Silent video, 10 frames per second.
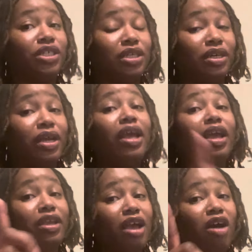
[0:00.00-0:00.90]
year,
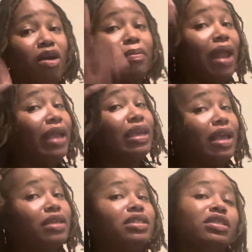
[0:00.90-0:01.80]
and y'all gonna be like,
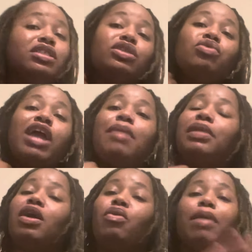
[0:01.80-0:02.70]
yeah, sis, you came a
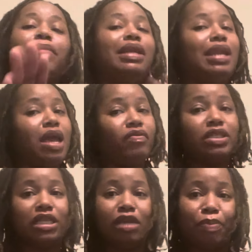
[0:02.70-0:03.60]
long way. But never
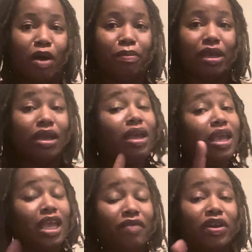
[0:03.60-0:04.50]
sleep on me.
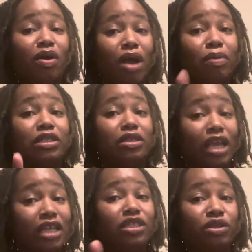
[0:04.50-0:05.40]
Even though I was
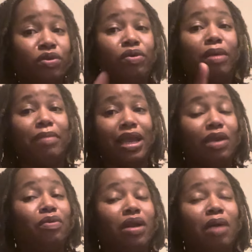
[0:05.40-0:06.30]
in school and
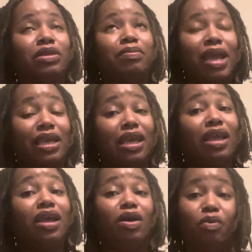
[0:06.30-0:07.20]
making what I was making,
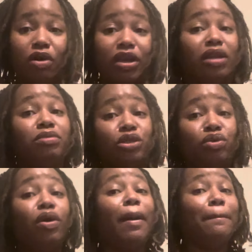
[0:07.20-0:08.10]
working them
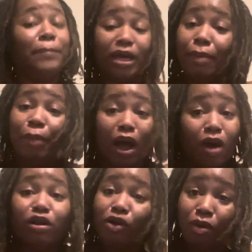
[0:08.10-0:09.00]
2
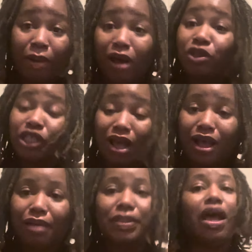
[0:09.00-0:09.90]
butterball, lowball jobs,